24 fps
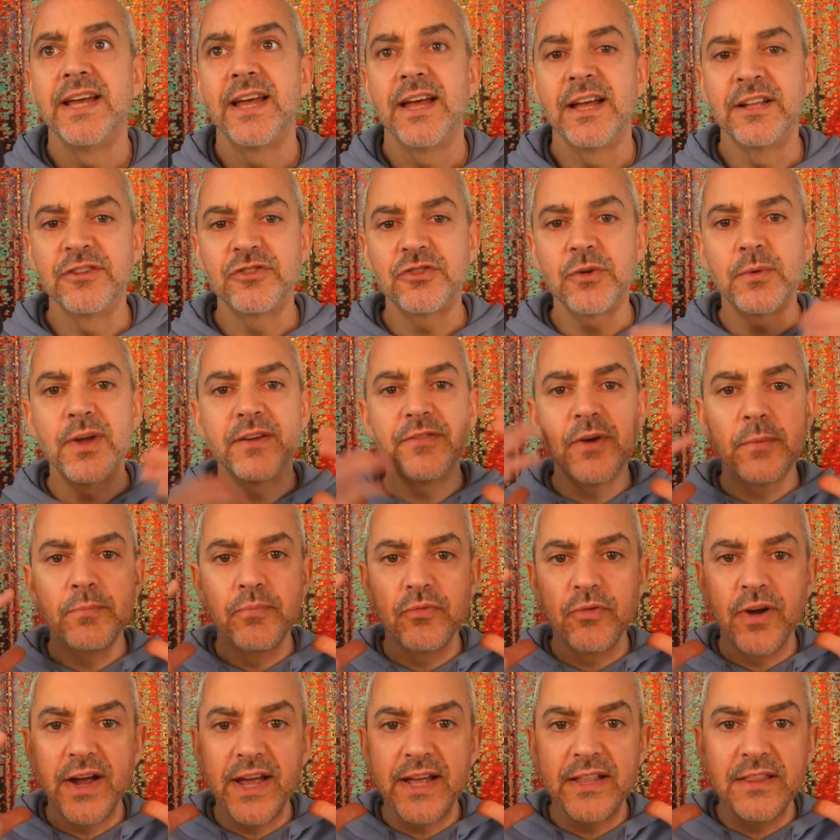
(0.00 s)
And so we have a
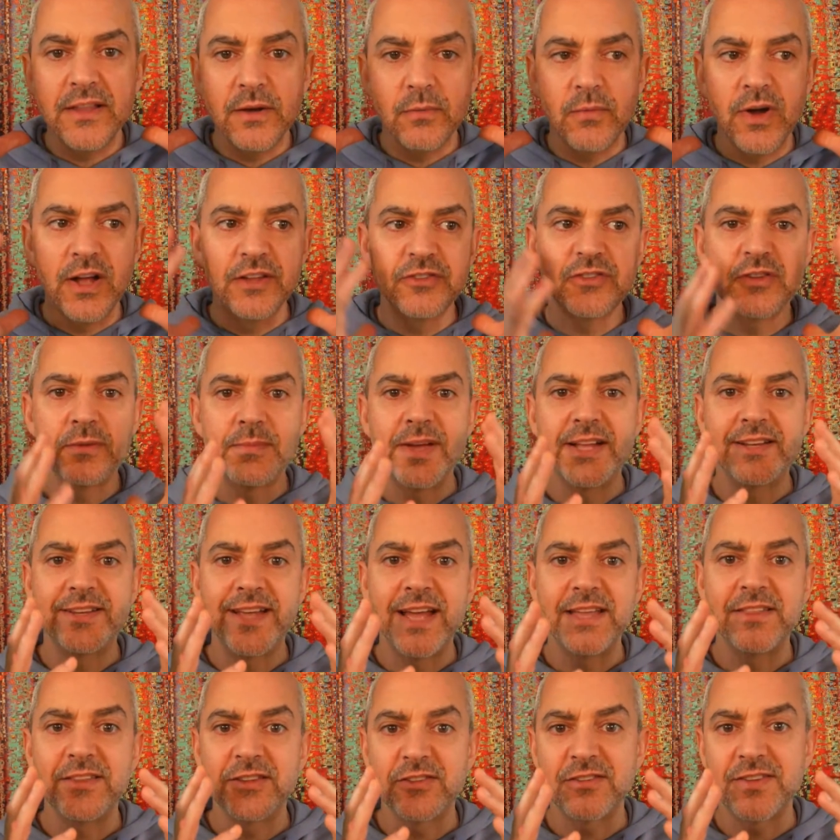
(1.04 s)
brain that wants to
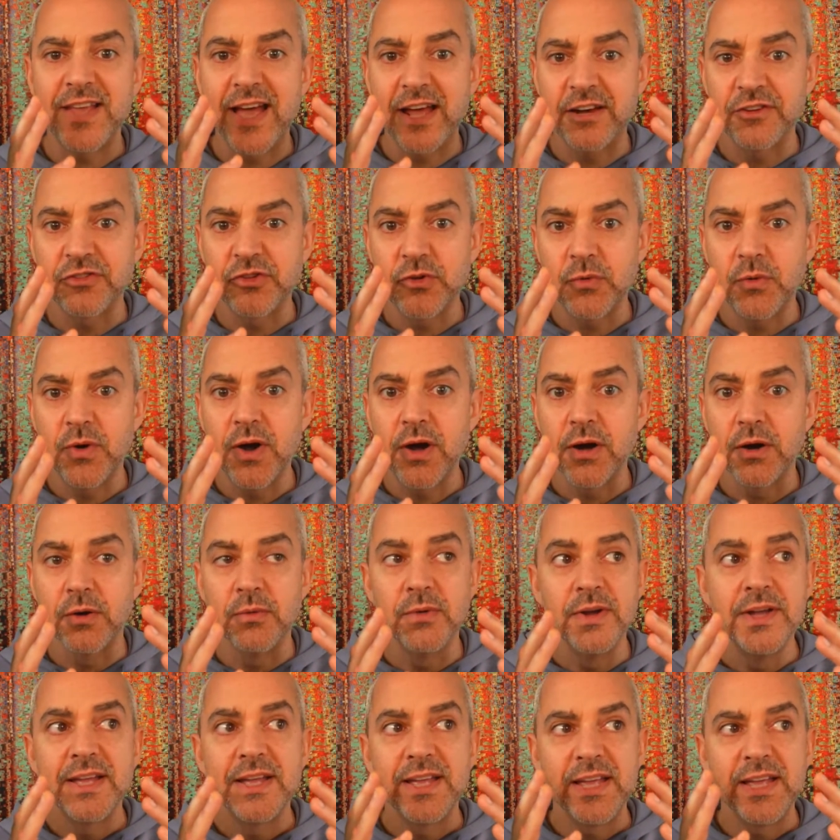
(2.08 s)
maintain the status quo,